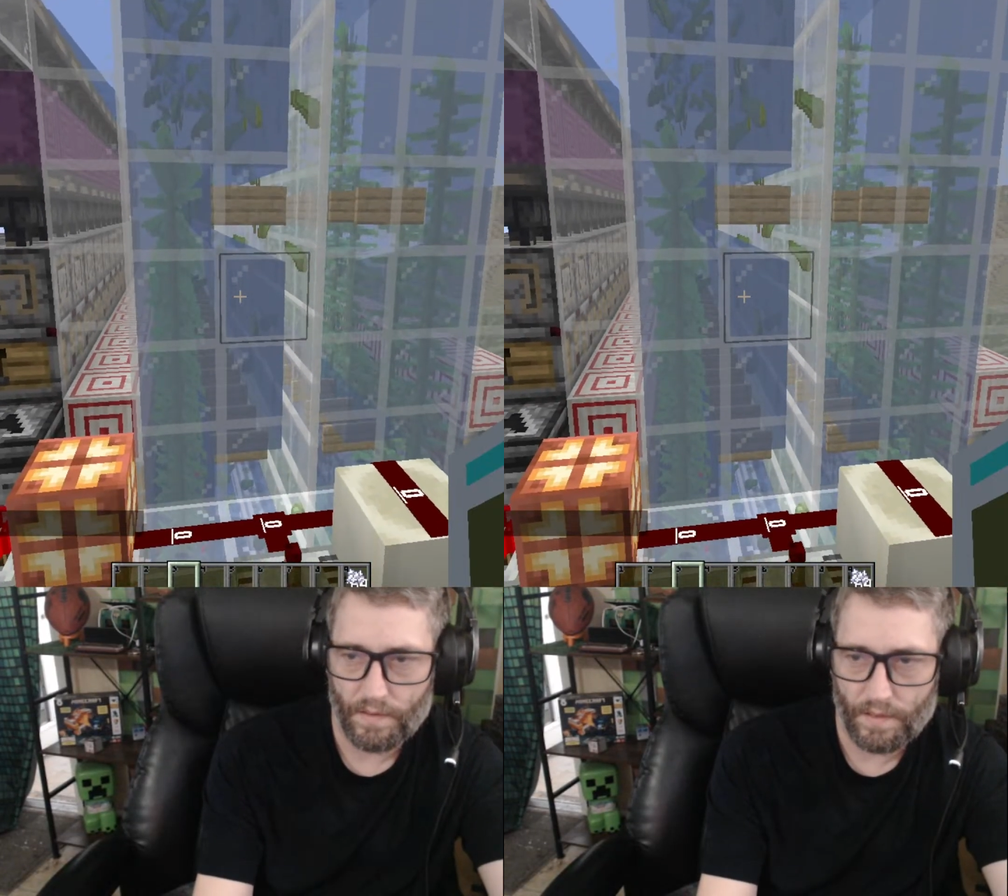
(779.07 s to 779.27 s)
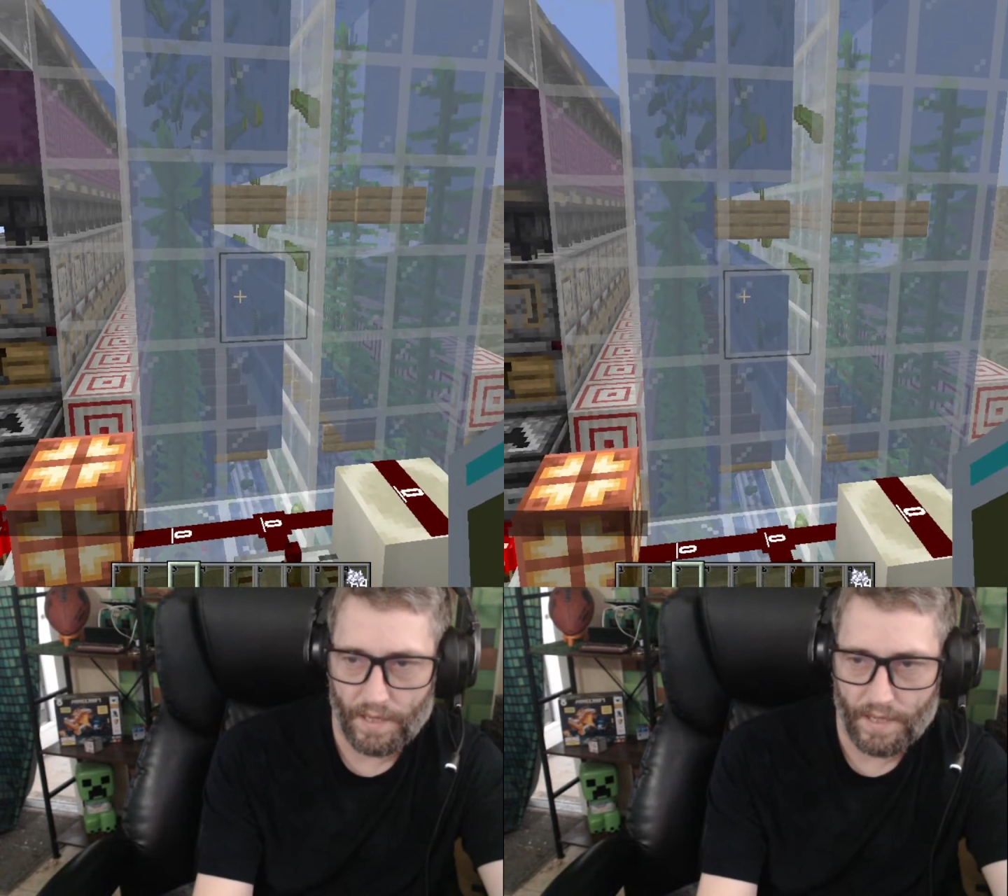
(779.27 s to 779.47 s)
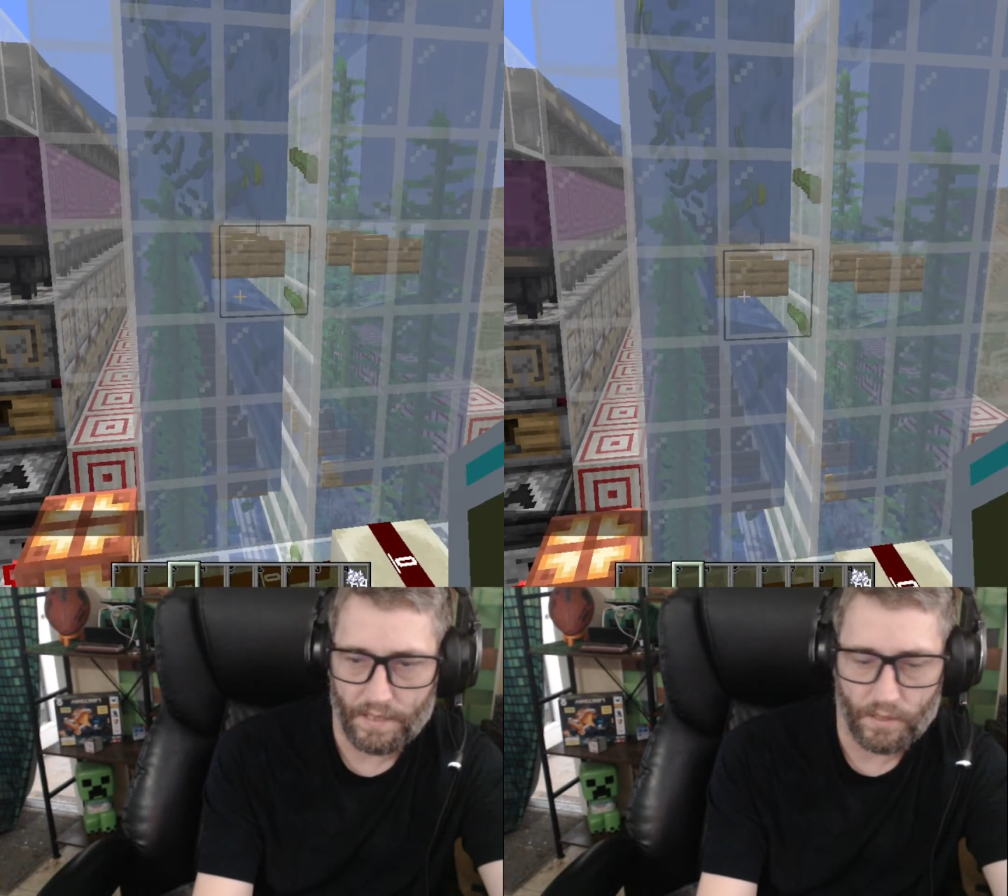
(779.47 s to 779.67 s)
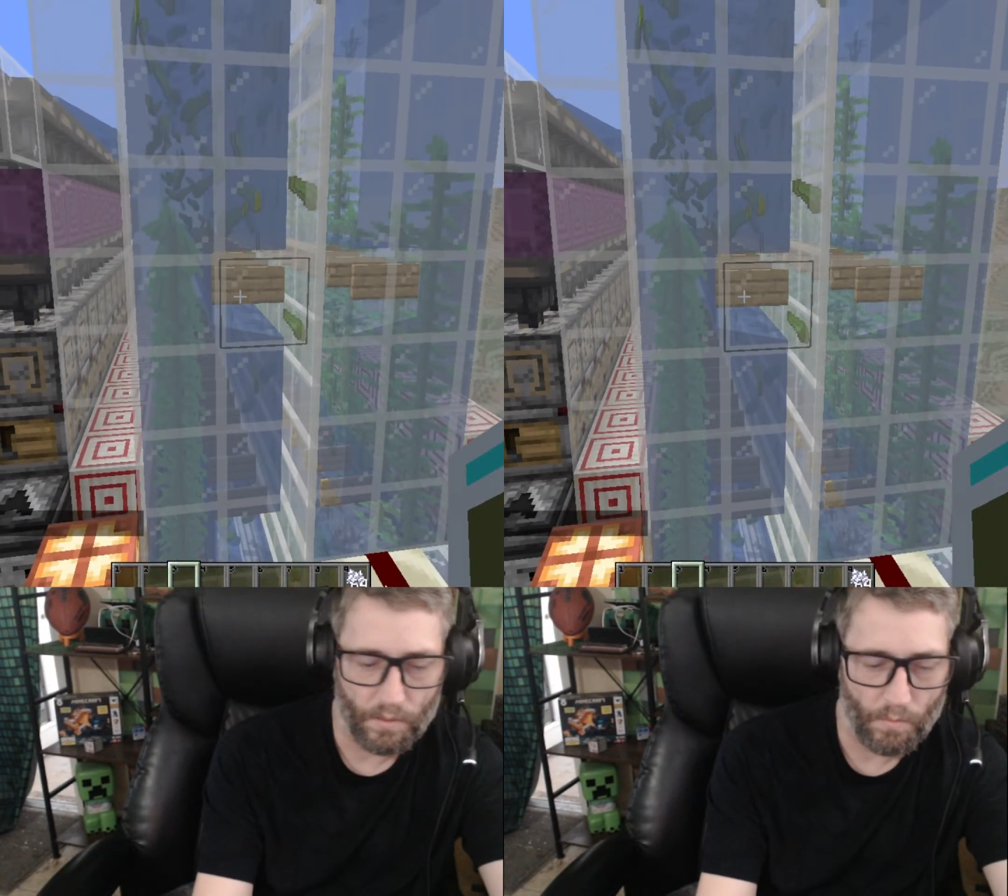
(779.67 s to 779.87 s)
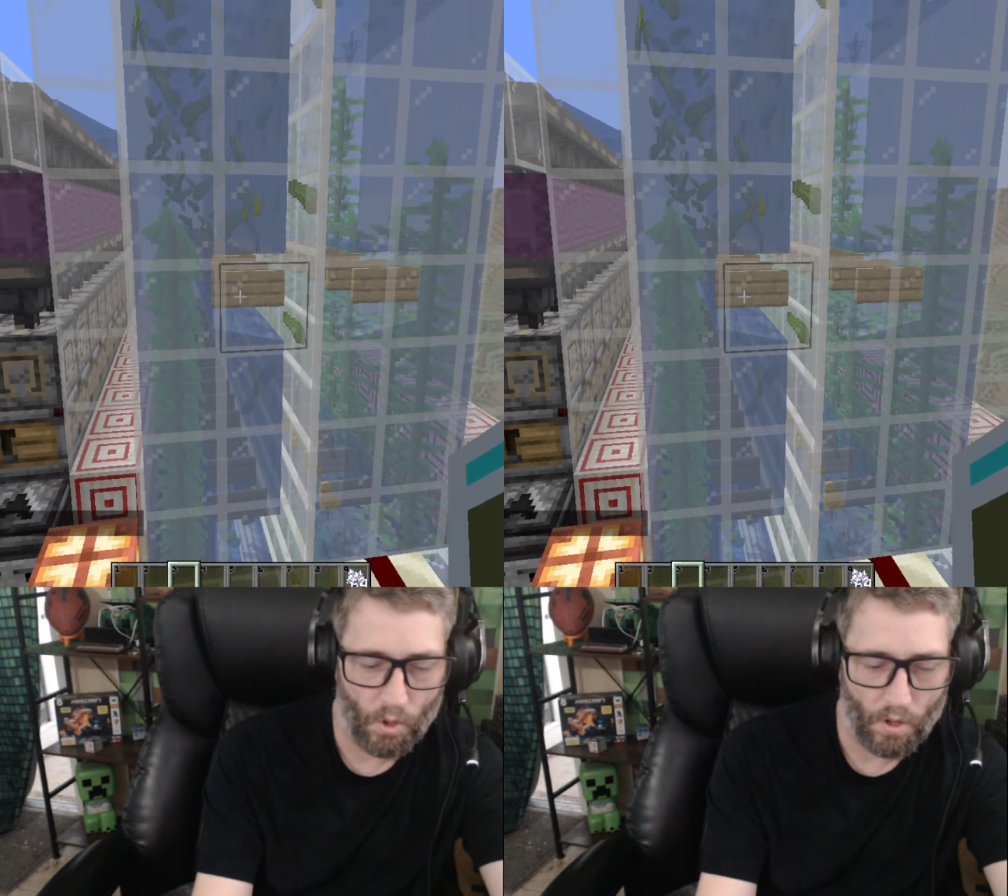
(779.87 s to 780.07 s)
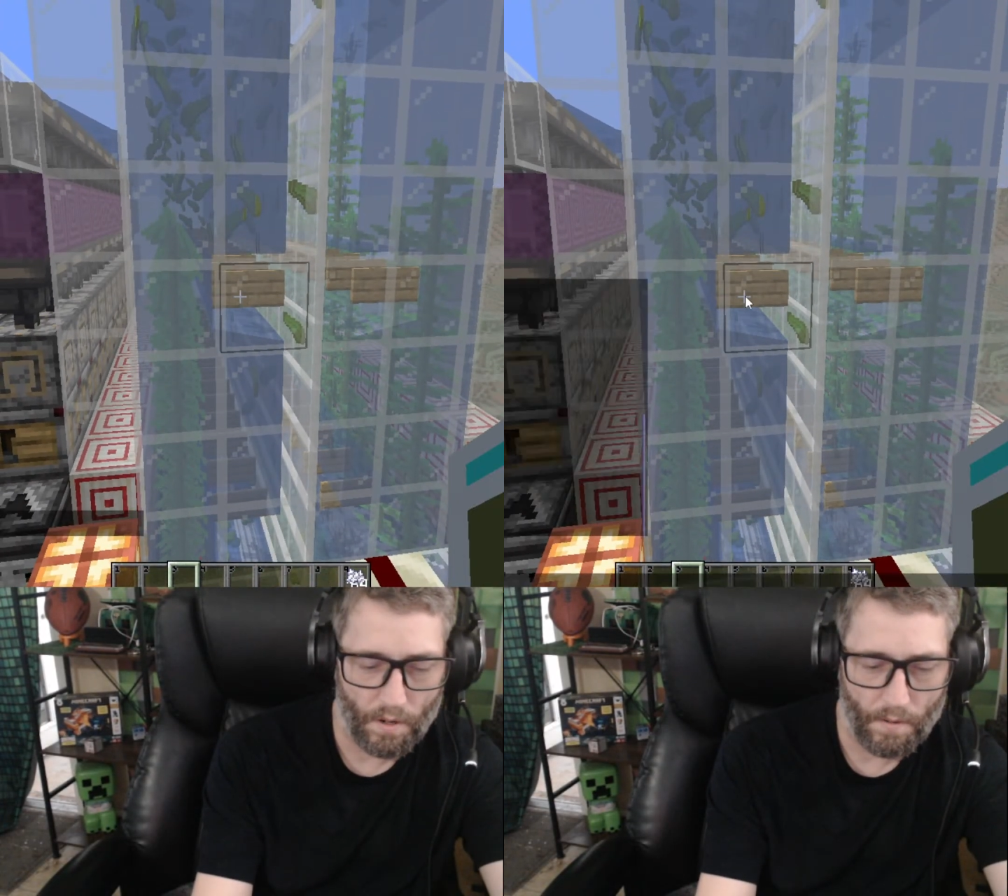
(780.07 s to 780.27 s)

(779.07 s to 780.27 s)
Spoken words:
and it does 2 more.